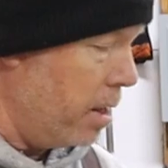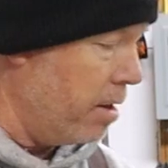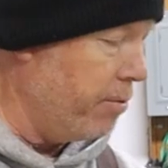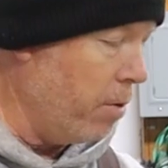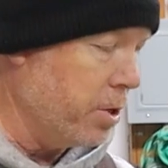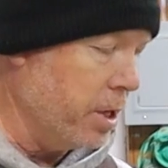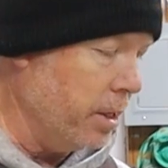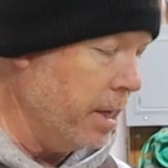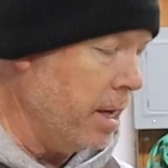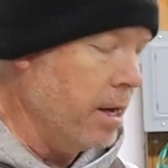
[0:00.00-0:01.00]
Now,
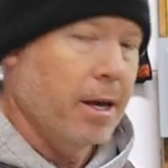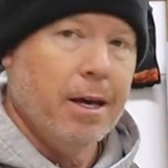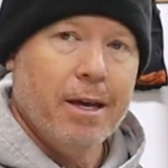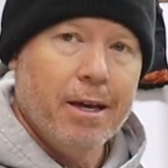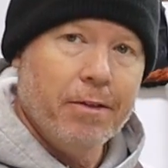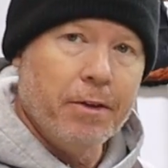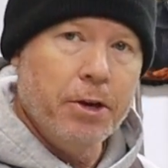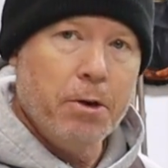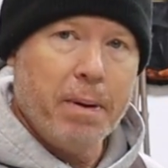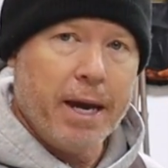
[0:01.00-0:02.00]
unfortunately, the
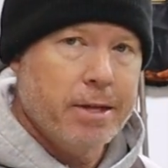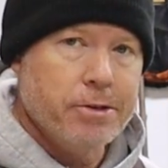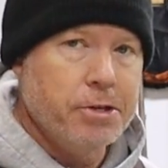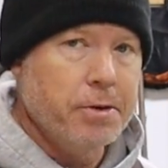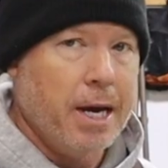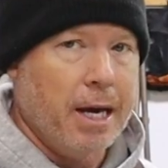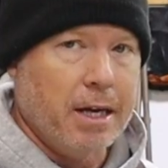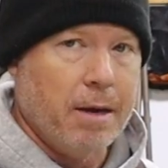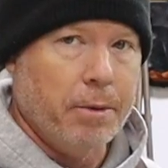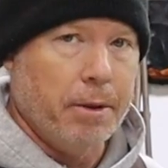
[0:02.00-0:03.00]
new pans do
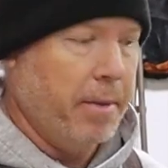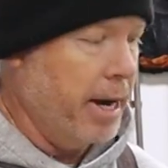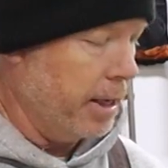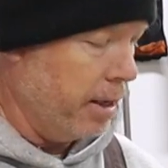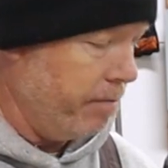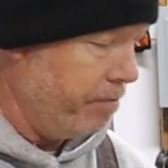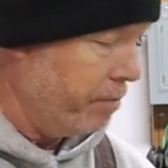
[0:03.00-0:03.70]
not come with a magnet.